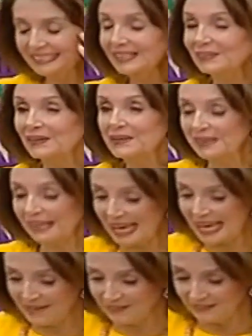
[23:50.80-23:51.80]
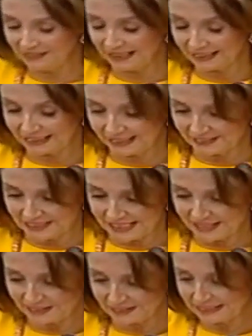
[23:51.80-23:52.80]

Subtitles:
So on behalf of our congressional